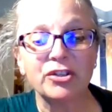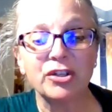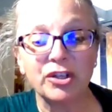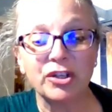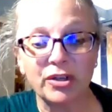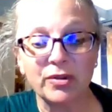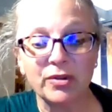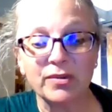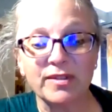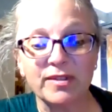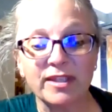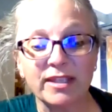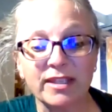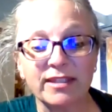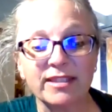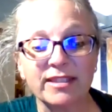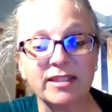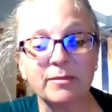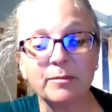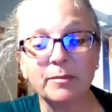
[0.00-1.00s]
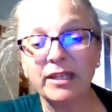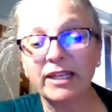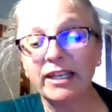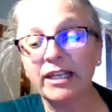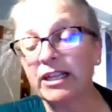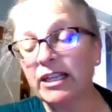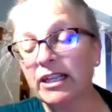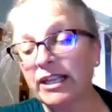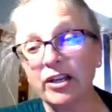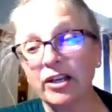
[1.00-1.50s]
To use it, simply
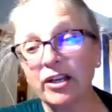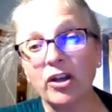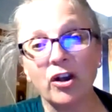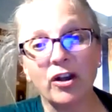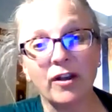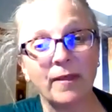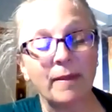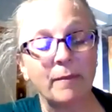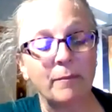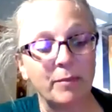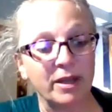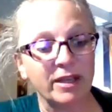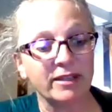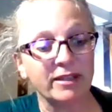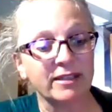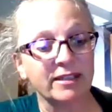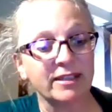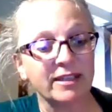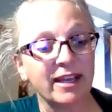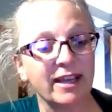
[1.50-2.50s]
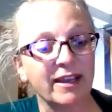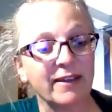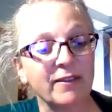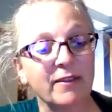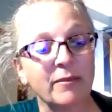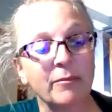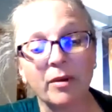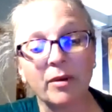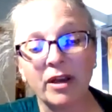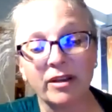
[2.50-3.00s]
click on the button
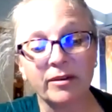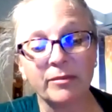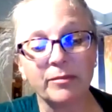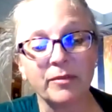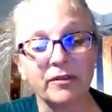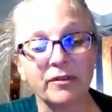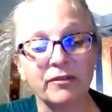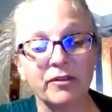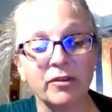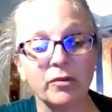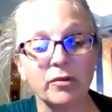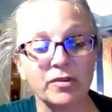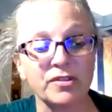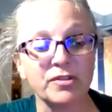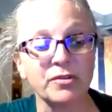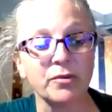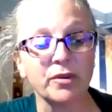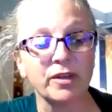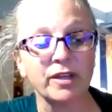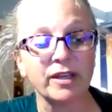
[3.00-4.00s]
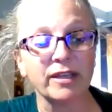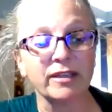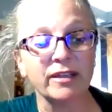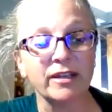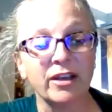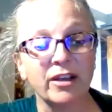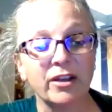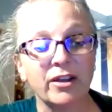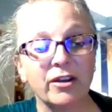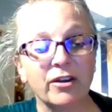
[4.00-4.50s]
at the bottom of your
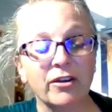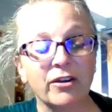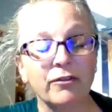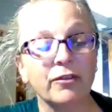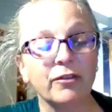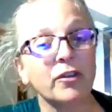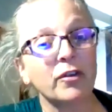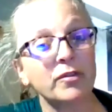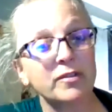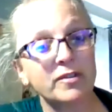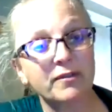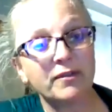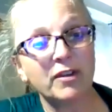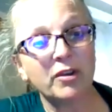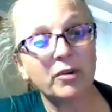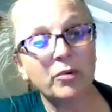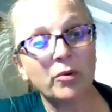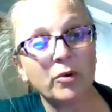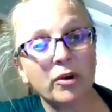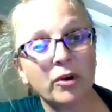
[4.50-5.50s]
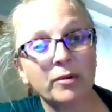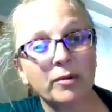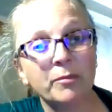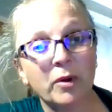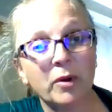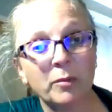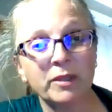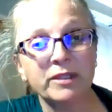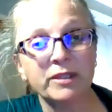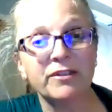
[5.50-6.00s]
screen. For those of you who are on
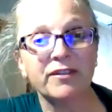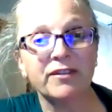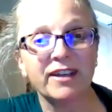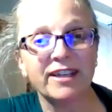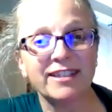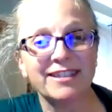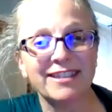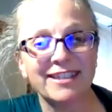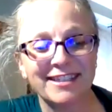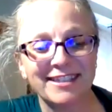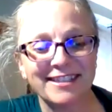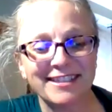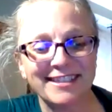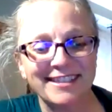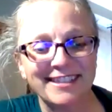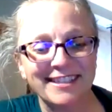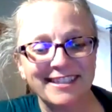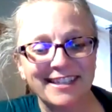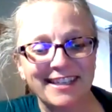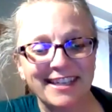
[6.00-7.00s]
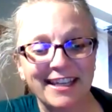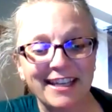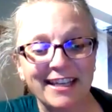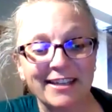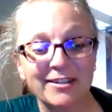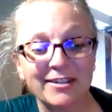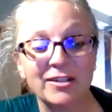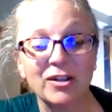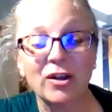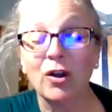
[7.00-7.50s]
mobile devices,
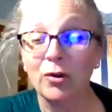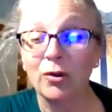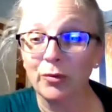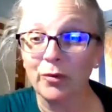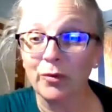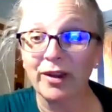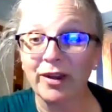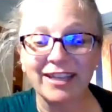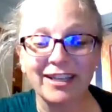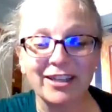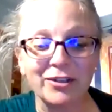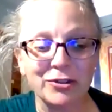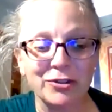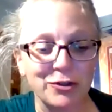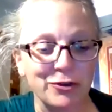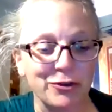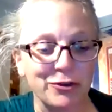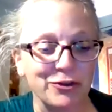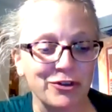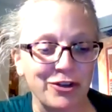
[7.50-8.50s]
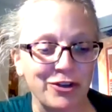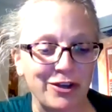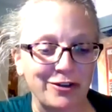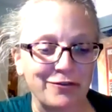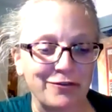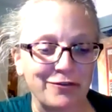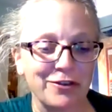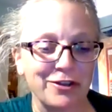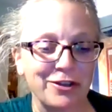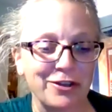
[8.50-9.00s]
it's already turned
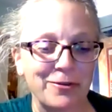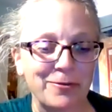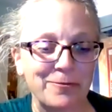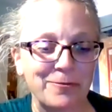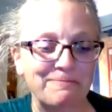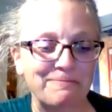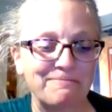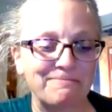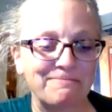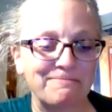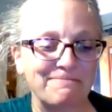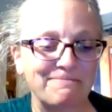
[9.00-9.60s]
on for you.